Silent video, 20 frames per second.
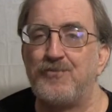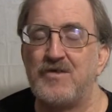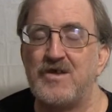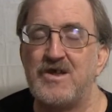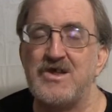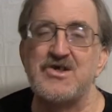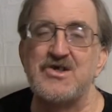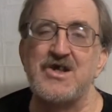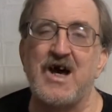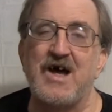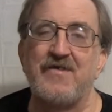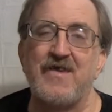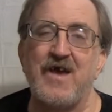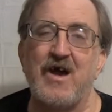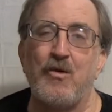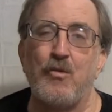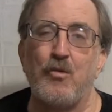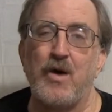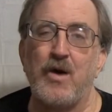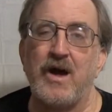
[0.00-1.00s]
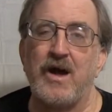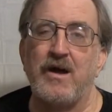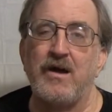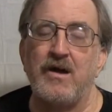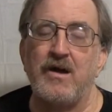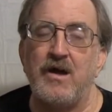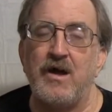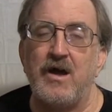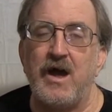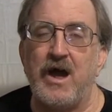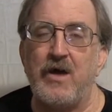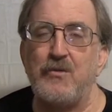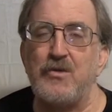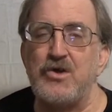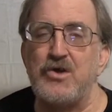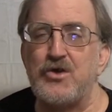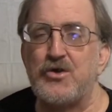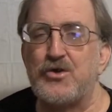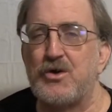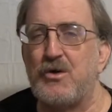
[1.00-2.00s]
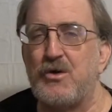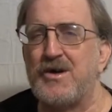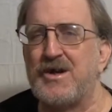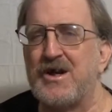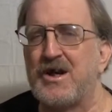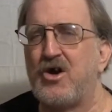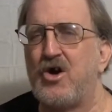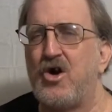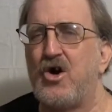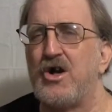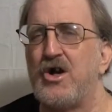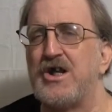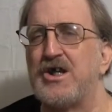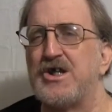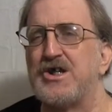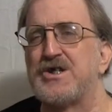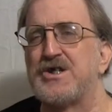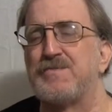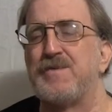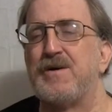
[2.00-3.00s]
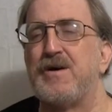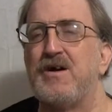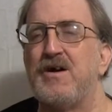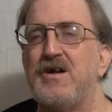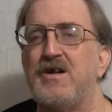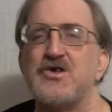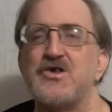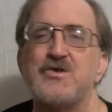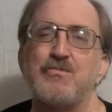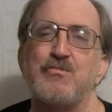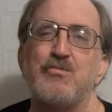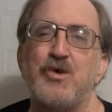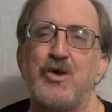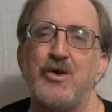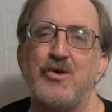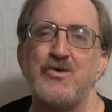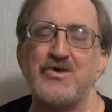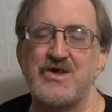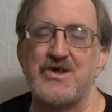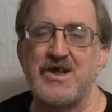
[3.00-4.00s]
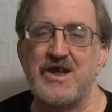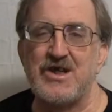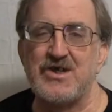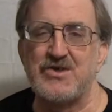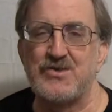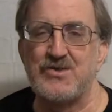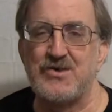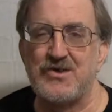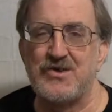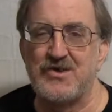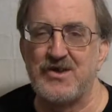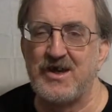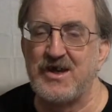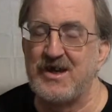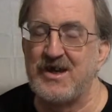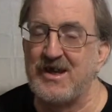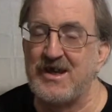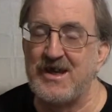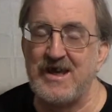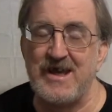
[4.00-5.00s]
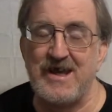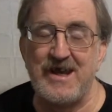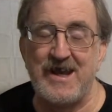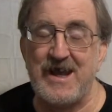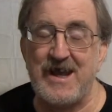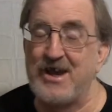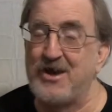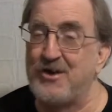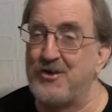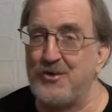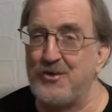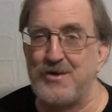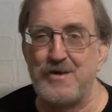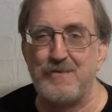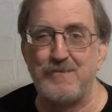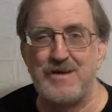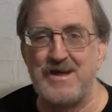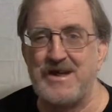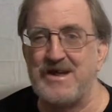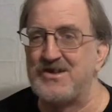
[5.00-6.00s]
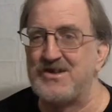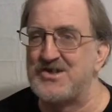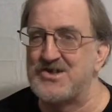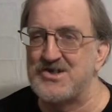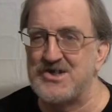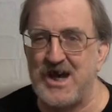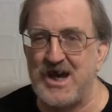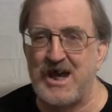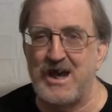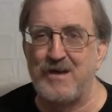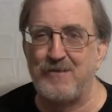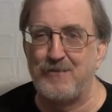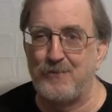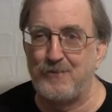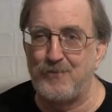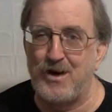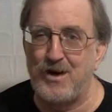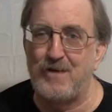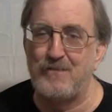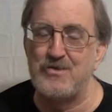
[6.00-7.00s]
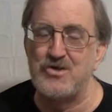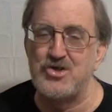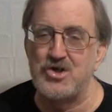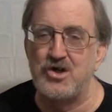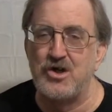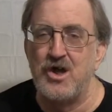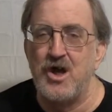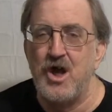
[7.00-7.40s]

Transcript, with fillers: it's not that way and when you throw in a guardian spirit and some ghosts and that sort of thing, yeah, it ain't going to be the same, I promise you.